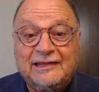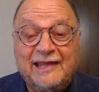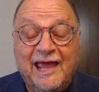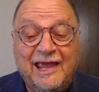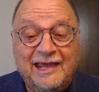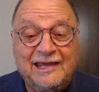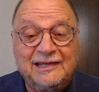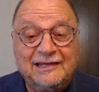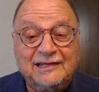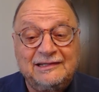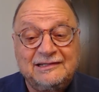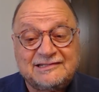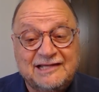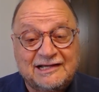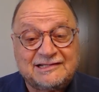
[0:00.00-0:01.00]

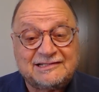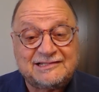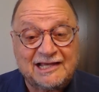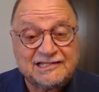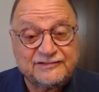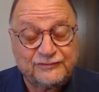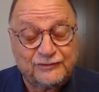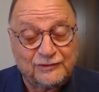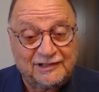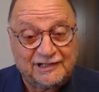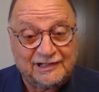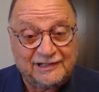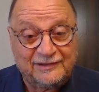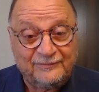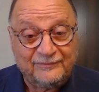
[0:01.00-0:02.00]

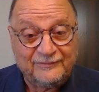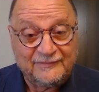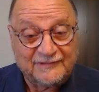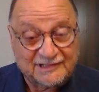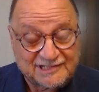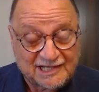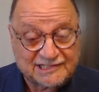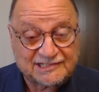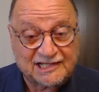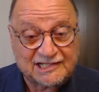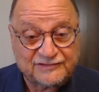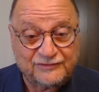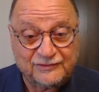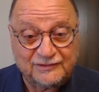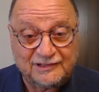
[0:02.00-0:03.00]
successfully
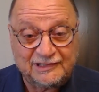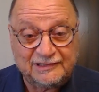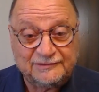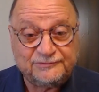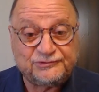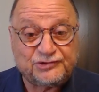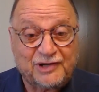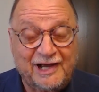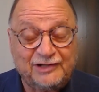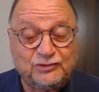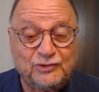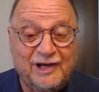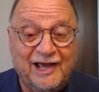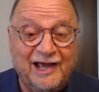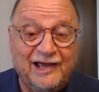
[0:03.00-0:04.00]
try
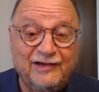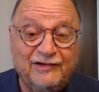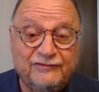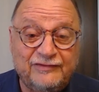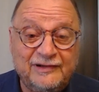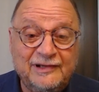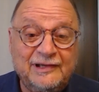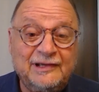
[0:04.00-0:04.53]
to have